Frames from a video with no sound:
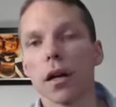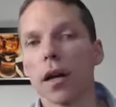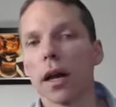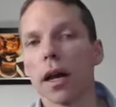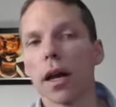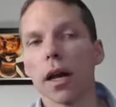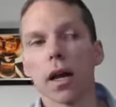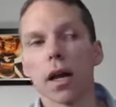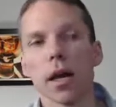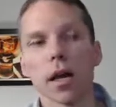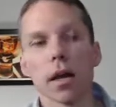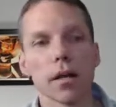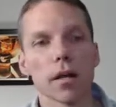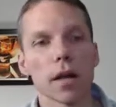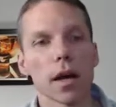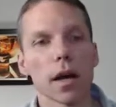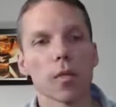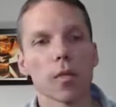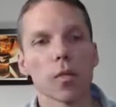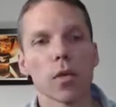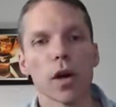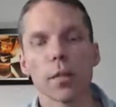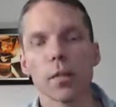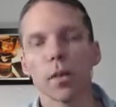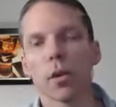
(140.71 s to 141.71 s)
a
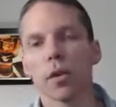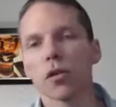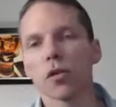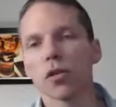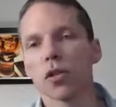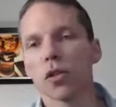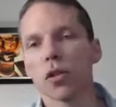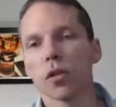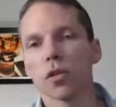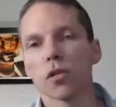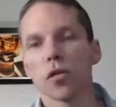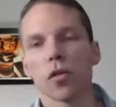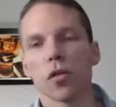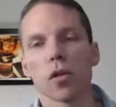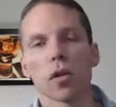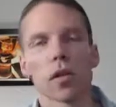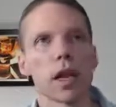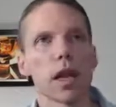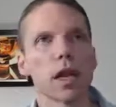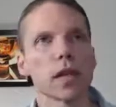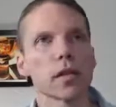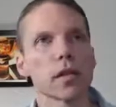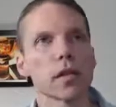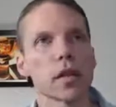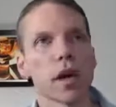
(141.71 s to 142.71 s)
non-white person or an
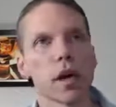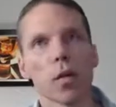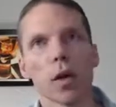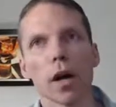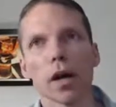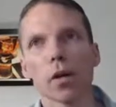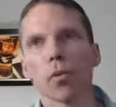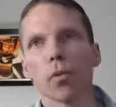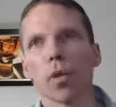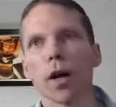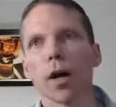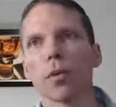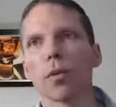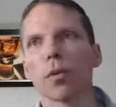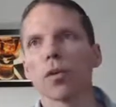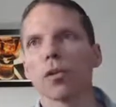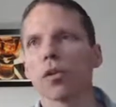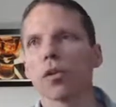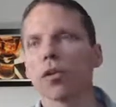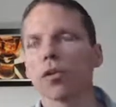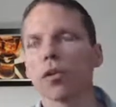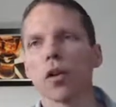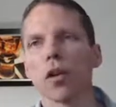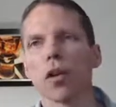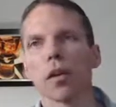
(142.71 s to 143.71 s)
anti-white white
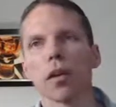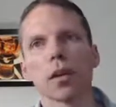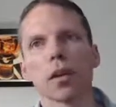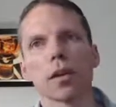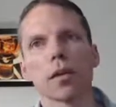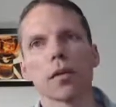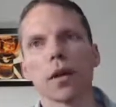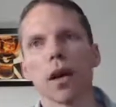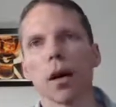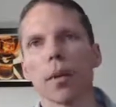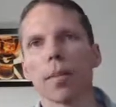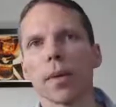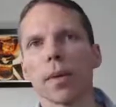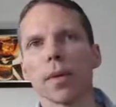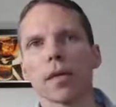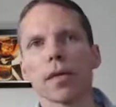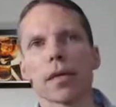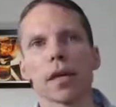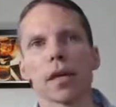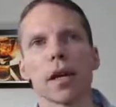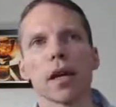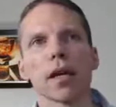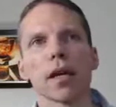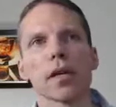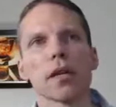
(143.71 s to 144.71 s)
person calling up and
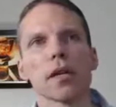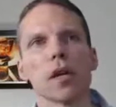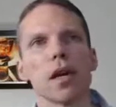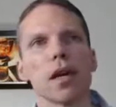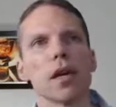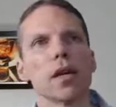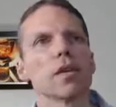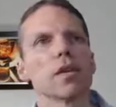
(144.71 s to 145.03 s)
saying,